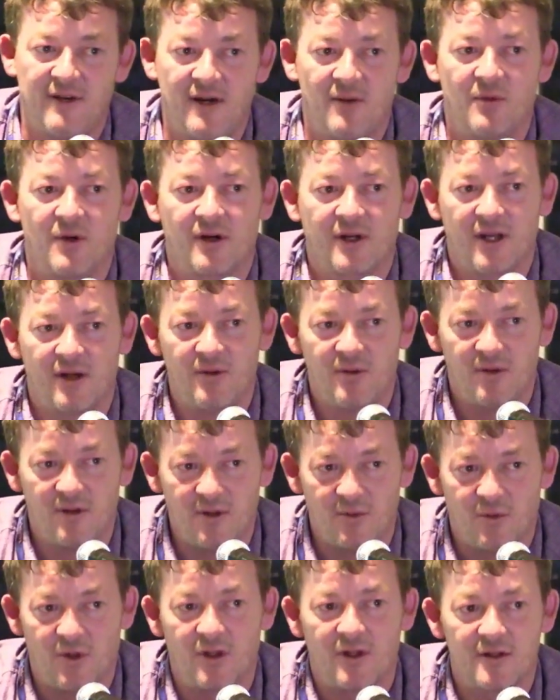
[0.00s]
network out
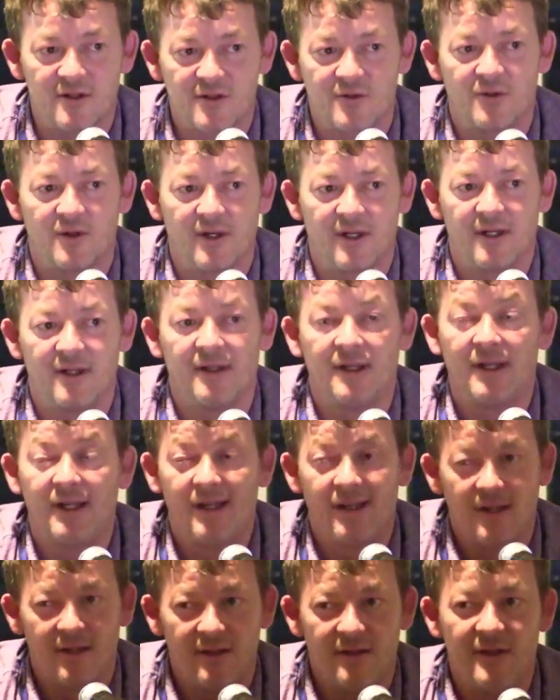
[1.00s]
and the wallets go on it,
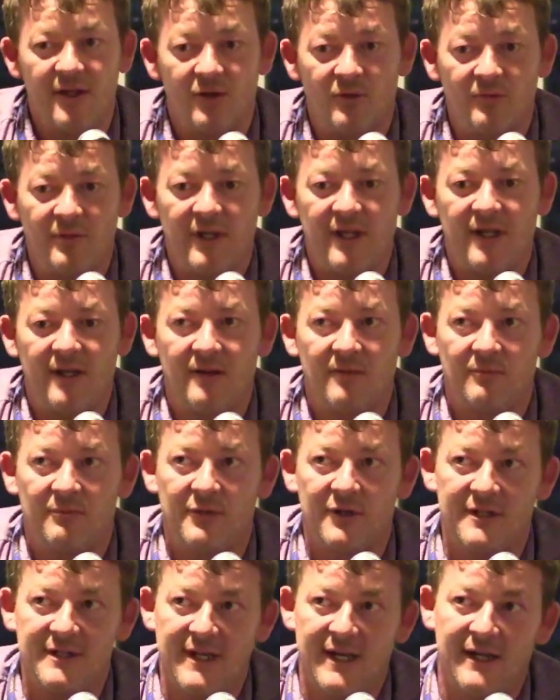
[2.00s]
they'll be
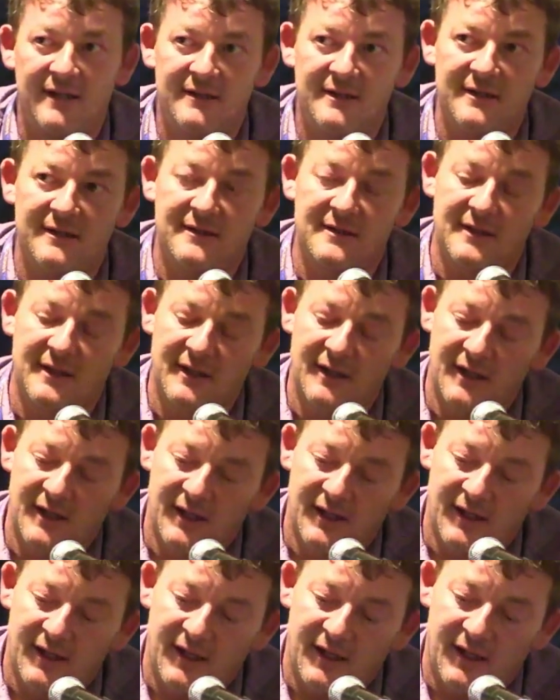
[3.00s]
protected
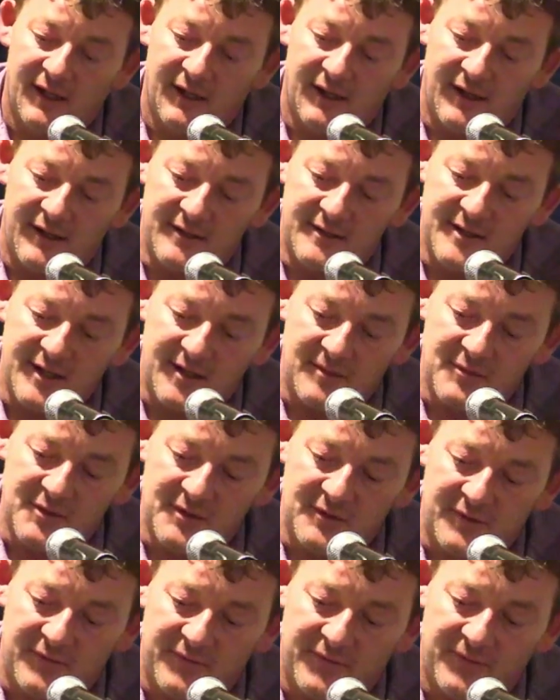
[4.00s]
in
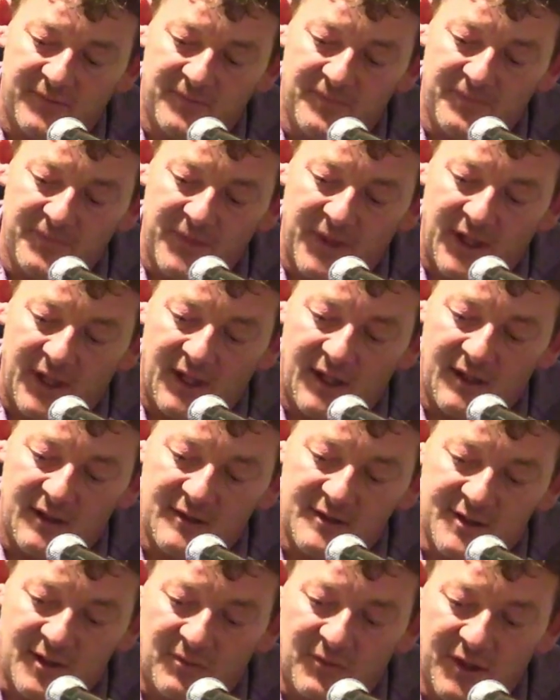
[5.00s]
terms of
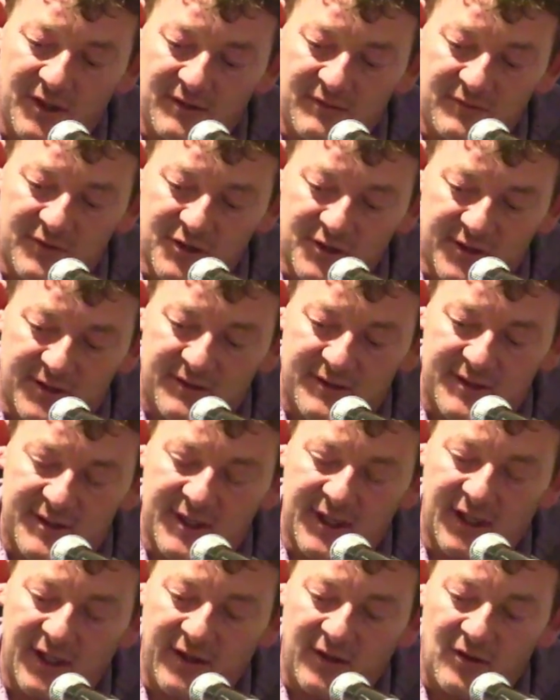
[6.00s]
someone just
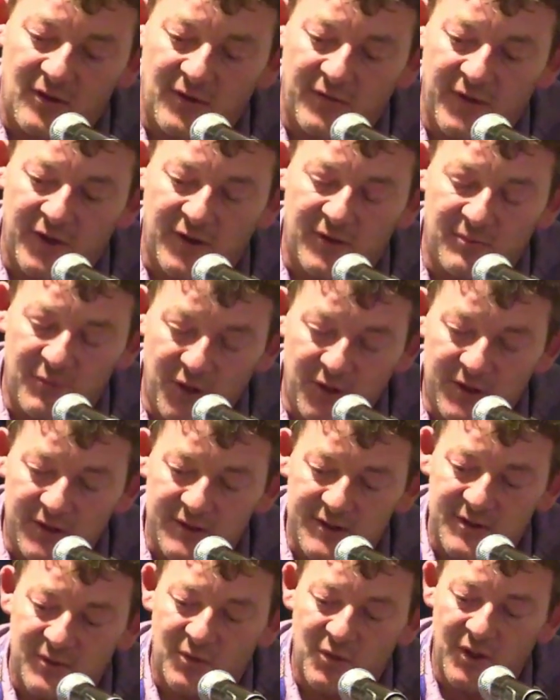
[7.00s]
stealing it off your
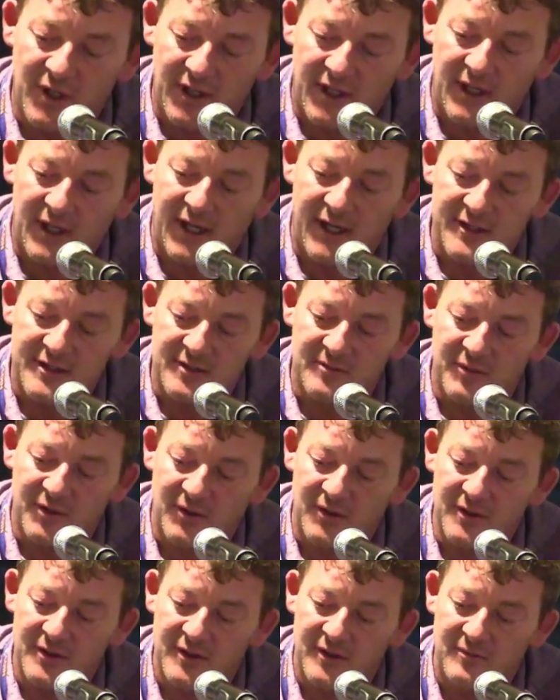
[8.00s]
computer, because it won't actually
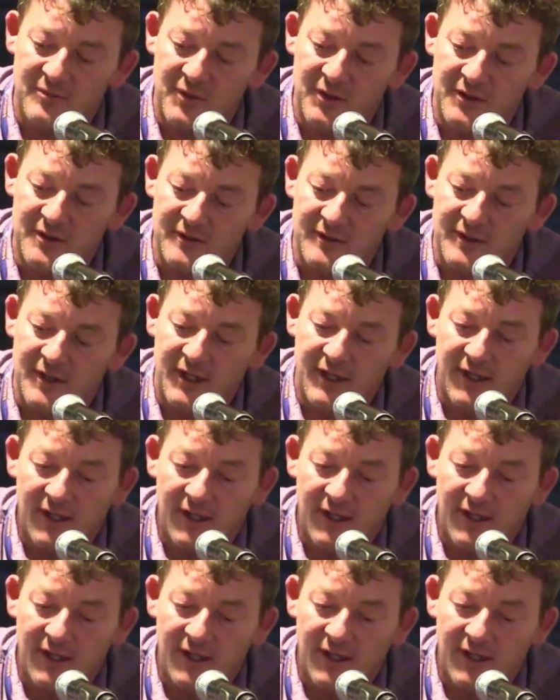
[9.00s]
be on your computer.